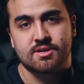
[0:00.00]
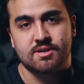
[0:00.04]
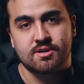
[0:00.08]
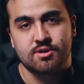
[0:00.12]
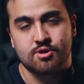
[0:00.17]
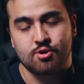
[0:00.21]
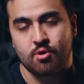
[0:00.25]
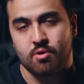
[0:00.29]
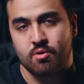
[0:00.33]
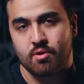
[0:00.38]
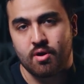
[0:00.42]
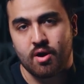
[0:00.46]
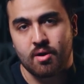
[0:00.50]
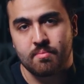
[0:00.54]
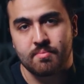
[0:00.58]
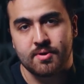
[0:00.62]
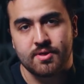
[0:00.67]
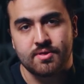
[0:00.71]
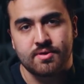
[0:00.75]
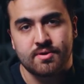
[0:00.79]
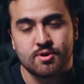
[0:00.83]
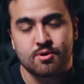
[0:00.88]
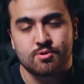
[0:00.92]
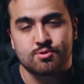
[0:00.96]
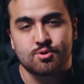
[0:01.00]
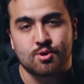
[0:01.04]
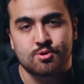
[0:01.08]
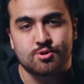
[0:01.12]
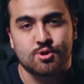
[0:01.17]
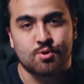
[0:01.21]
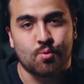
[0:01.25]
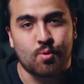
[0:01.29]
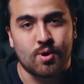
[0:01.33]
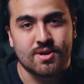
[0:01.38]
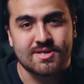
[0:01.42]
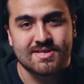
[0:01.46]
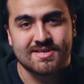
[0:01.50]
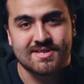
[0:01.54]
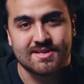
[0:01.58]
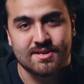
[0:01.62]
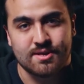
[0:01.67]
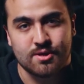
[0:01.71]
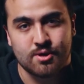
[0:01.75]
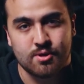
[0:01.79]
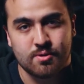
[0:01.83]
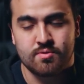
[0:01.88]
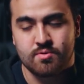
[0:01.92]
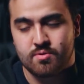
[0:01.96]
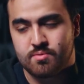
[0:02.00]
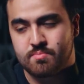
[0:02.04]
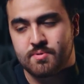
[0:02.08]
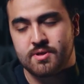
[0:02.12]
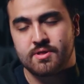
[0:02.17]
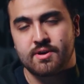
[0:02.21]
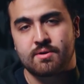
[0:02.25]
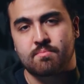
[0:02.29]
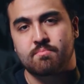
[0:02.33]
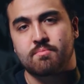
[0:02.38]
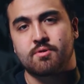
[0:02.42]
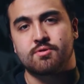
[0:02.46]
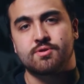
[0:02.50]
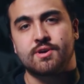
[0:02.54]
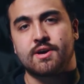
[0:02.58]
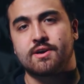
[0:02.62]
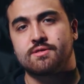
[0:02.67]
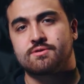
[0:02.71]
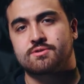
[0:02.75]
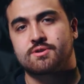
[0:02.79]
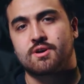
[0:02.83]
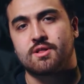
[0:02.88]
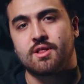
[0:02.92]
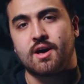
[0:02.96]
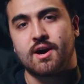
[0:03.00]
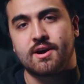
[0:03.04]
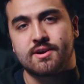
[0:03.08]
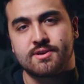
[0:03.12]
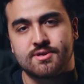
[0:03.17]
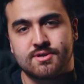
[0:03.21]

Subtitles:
You're Robin, you're Dr. Watson, you'll be like Bonnie and Clyde.